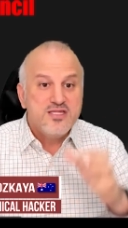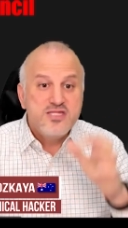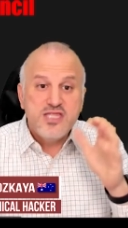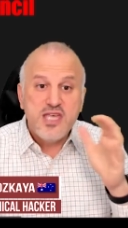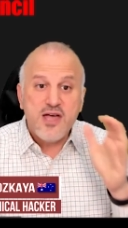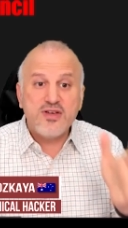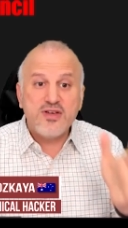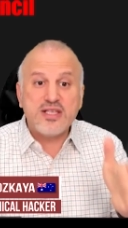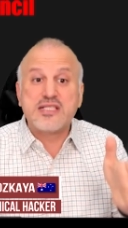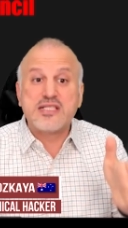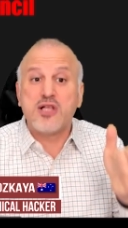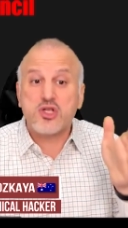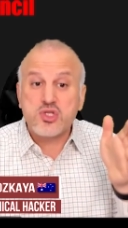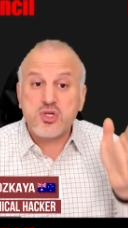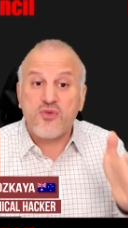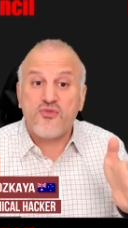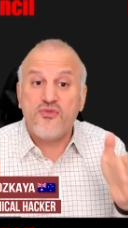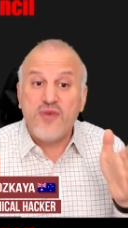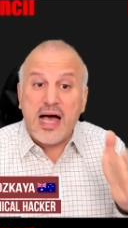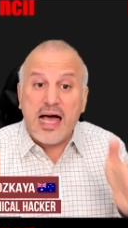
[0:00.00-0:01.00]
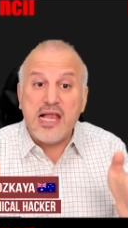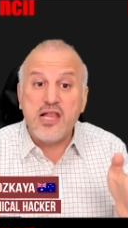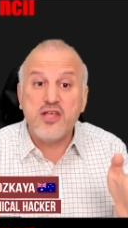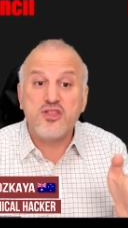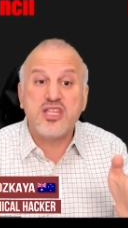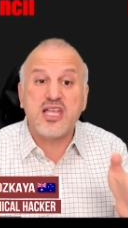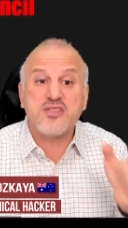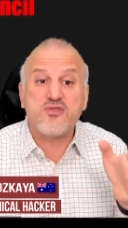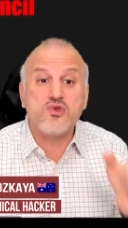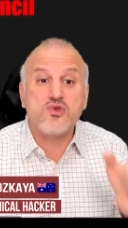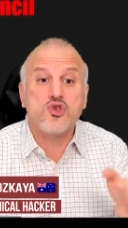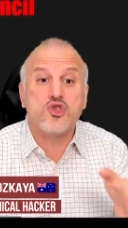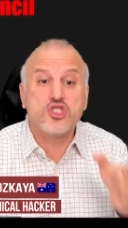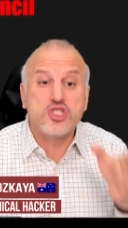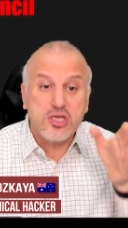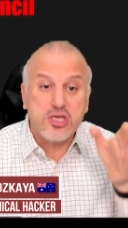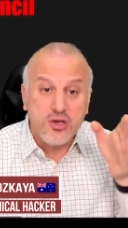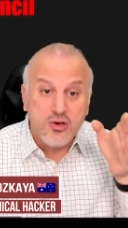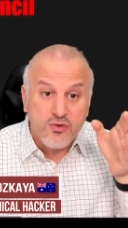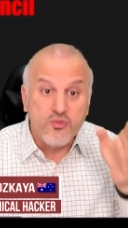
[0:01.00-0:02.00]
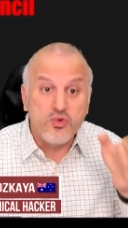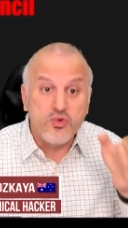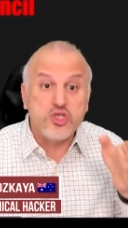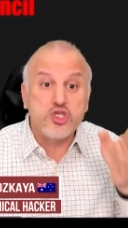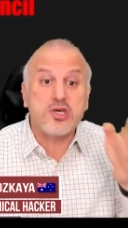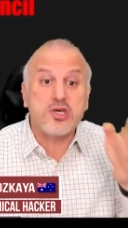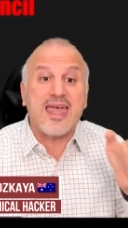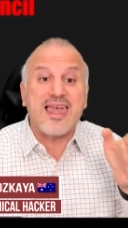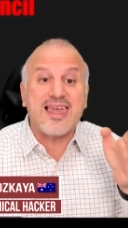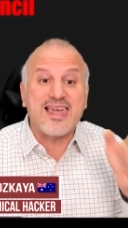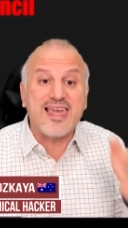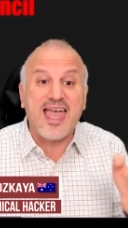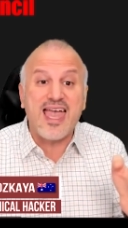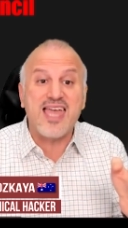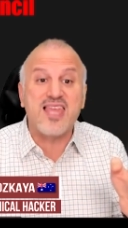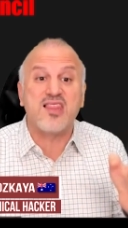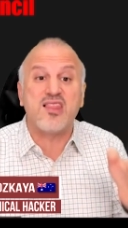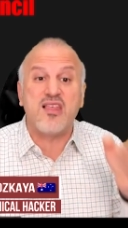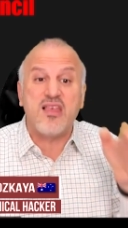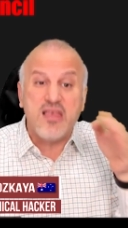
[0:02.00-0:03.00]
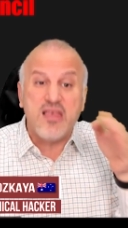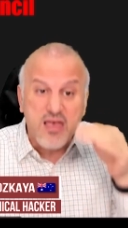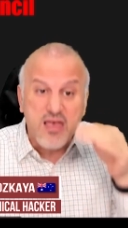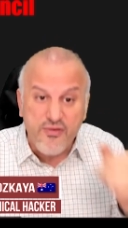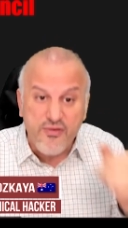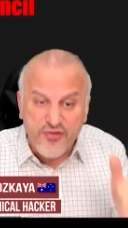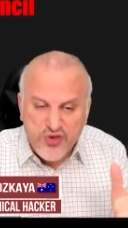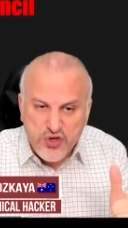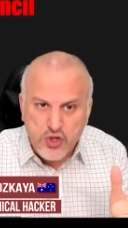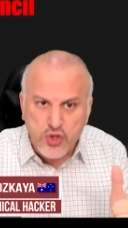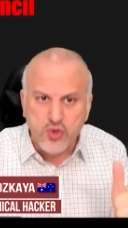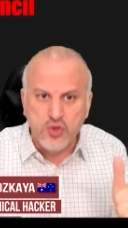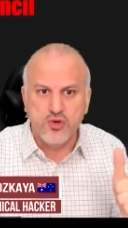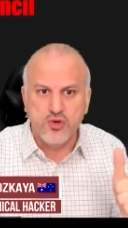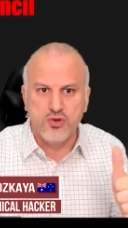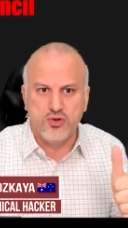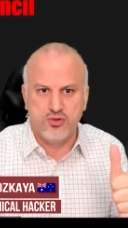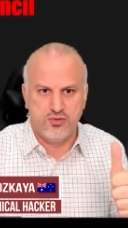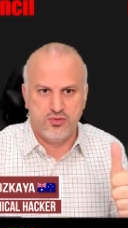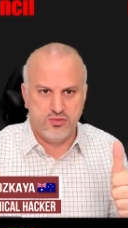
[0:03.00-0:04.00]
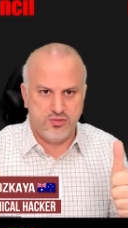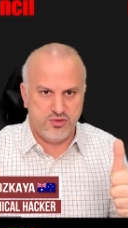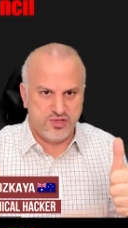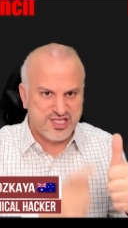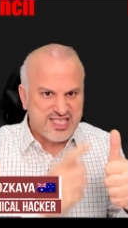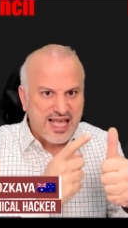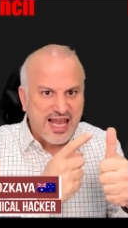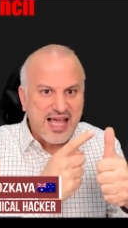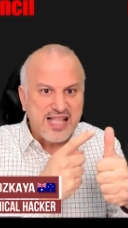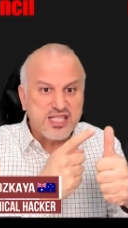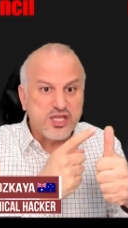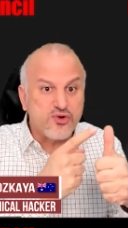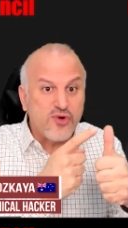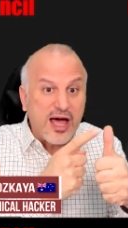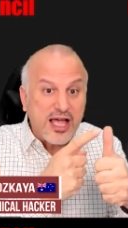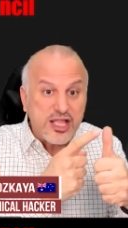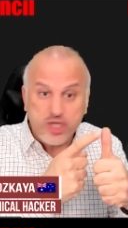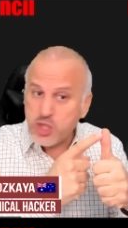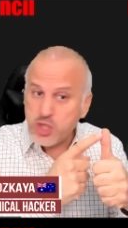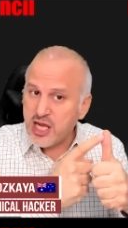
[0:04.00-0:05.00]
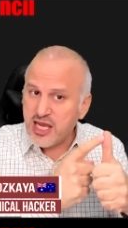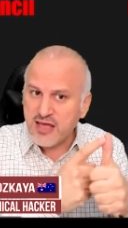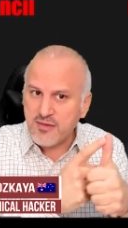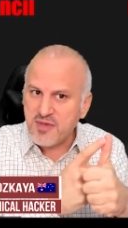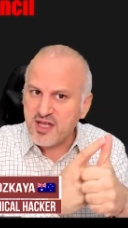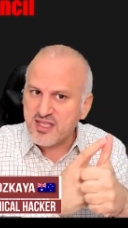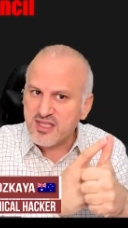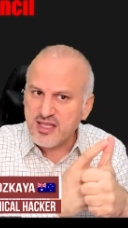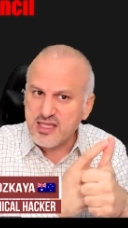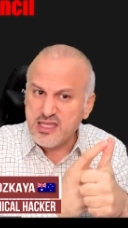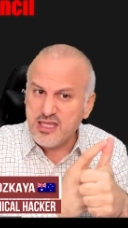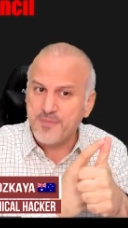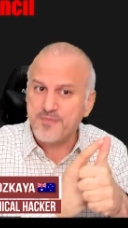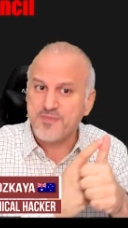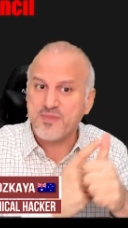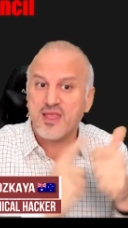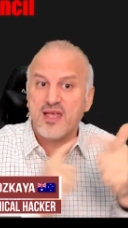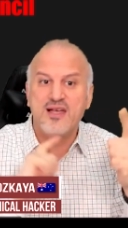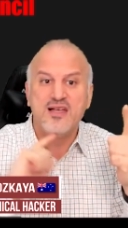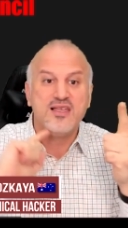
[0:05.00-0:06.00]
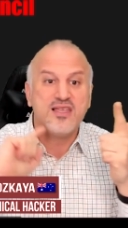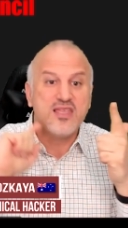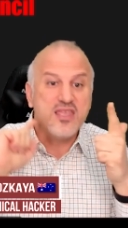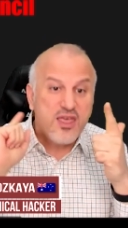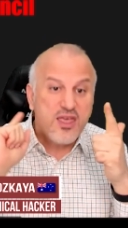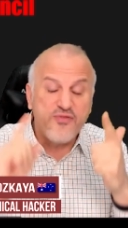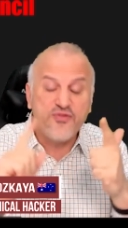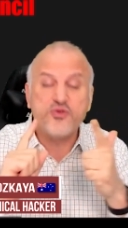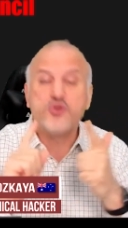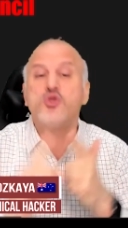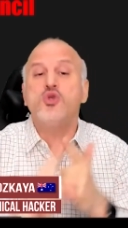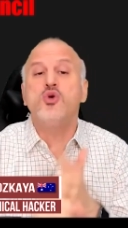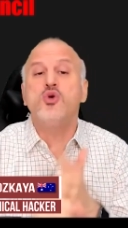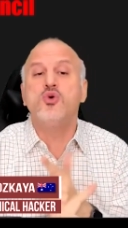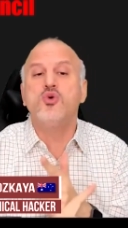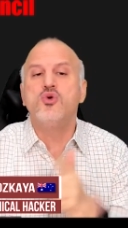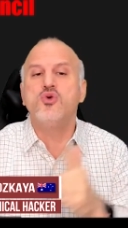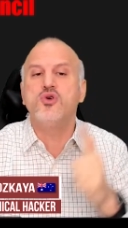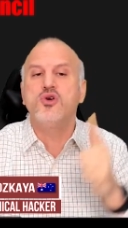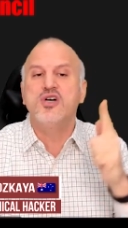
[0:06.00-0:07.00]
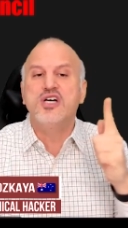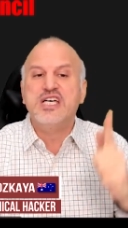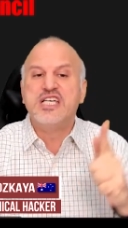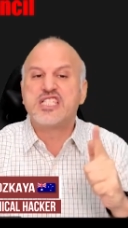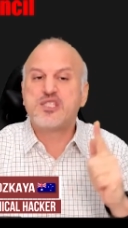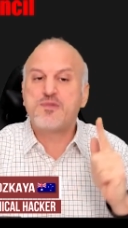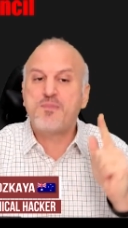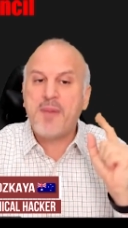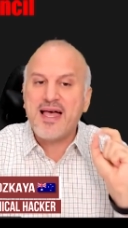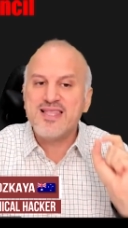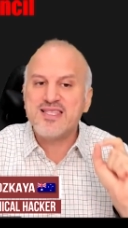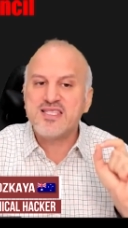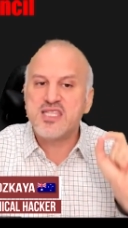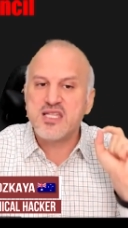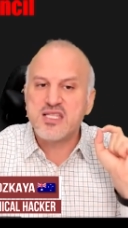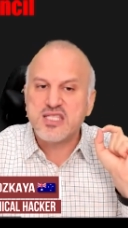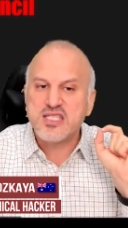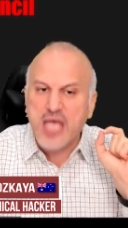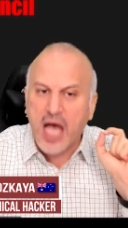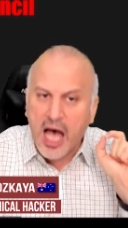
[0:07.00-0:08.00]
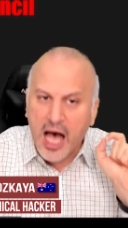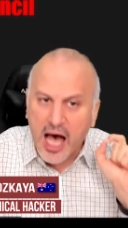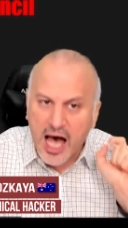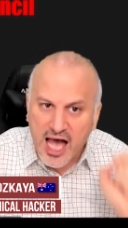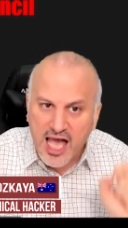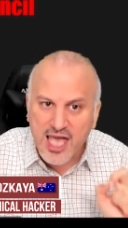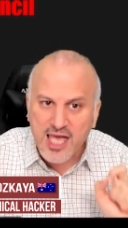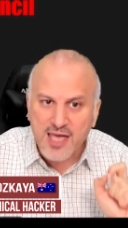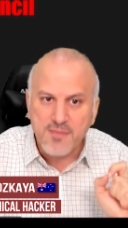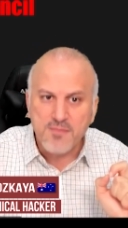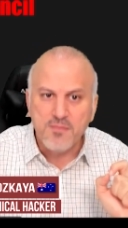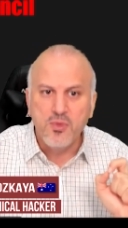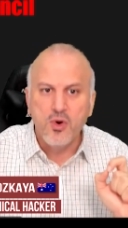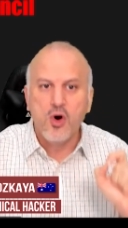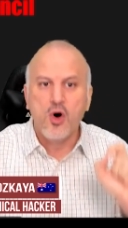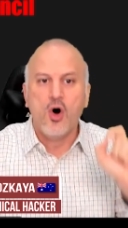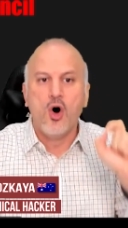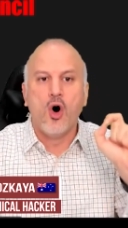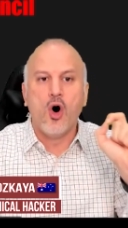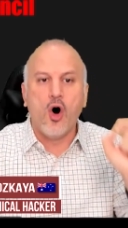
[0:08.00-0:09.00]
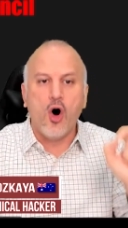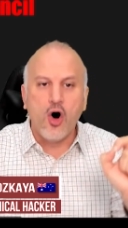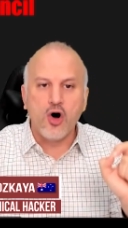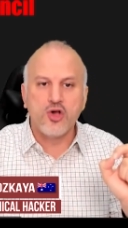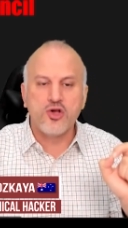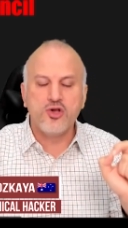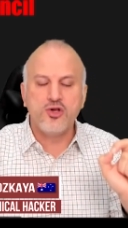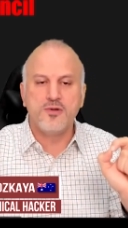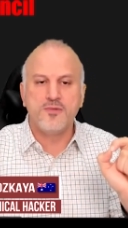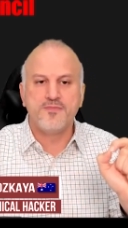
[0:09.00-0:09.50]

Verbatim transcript: There is lots of value that you, which you can gain if you select the right training method, if you spend the time on